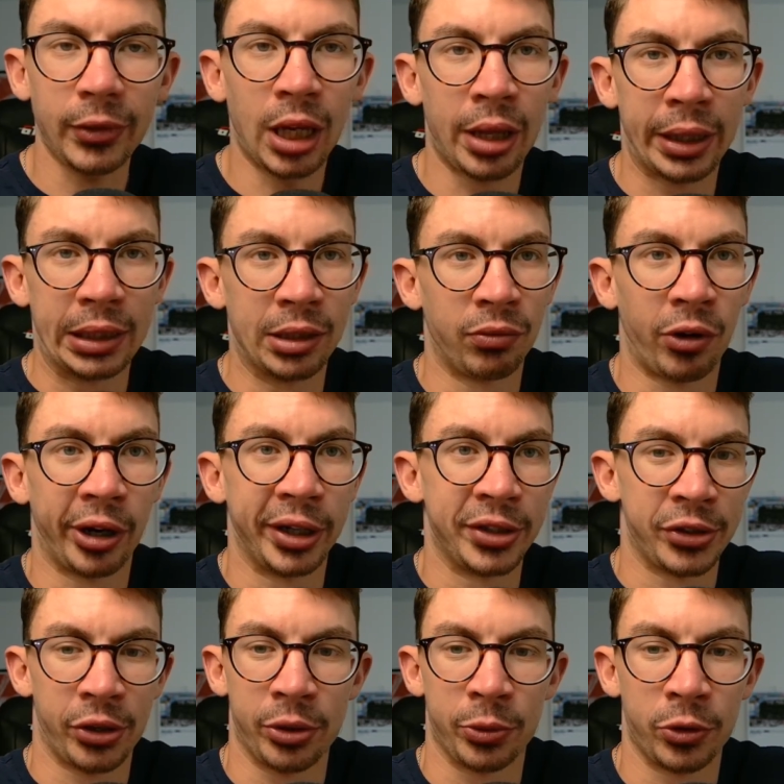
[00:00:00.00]
I think the
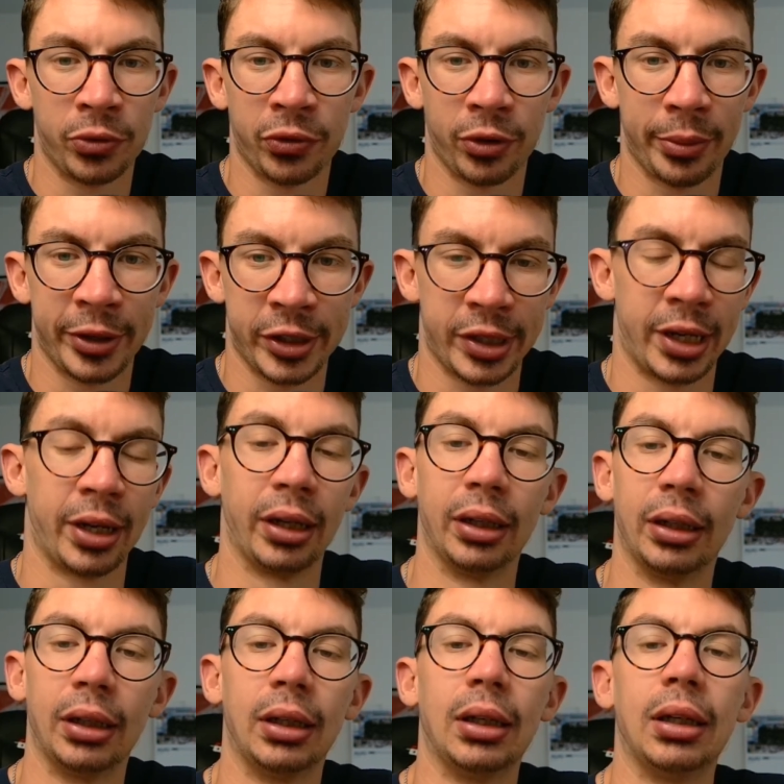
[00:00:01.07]
writing's on the wall for him, isn't it?
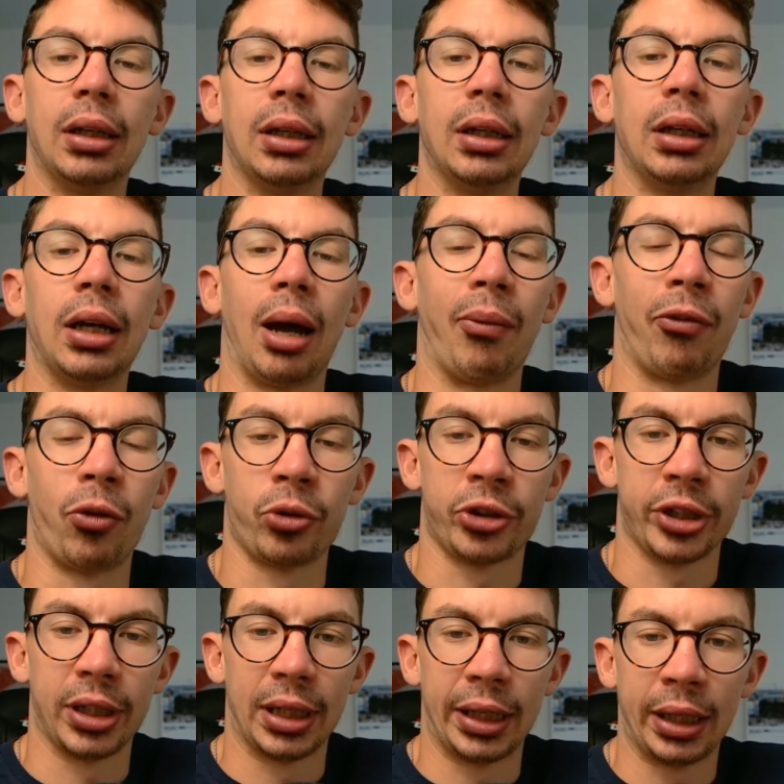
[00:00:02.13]

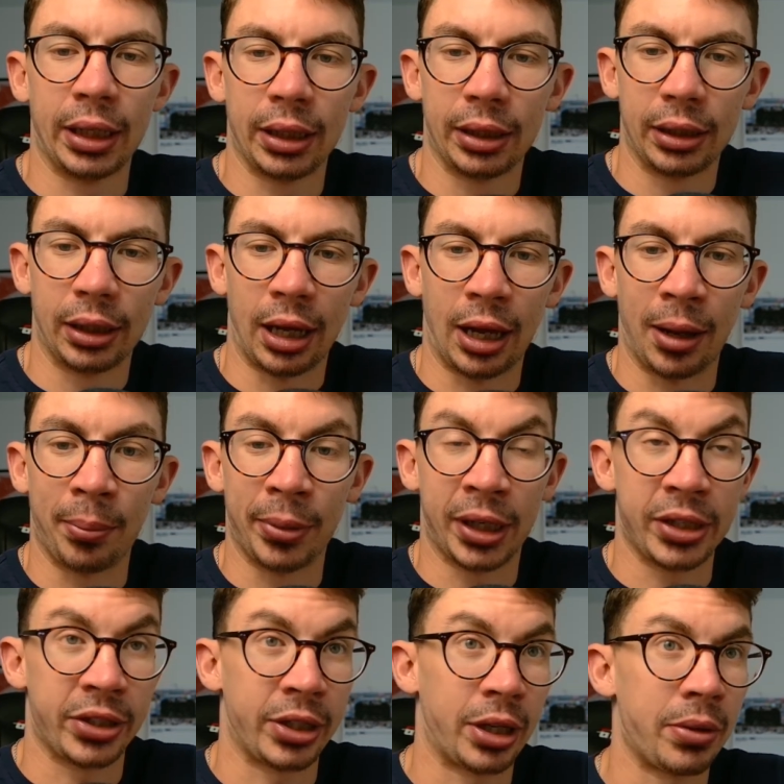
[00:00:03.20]
Unfortunately,
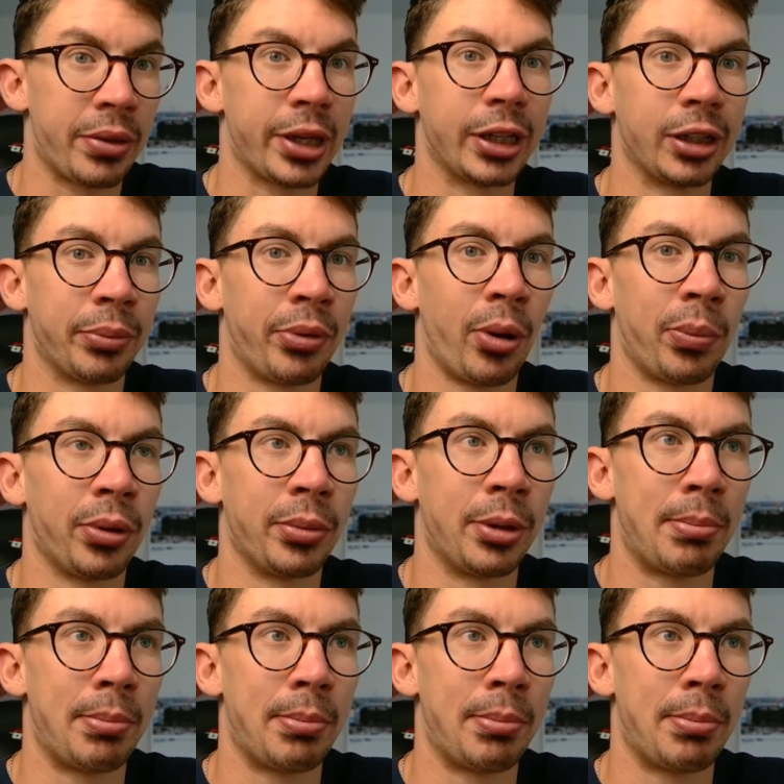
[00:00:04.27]
because I don't think the problem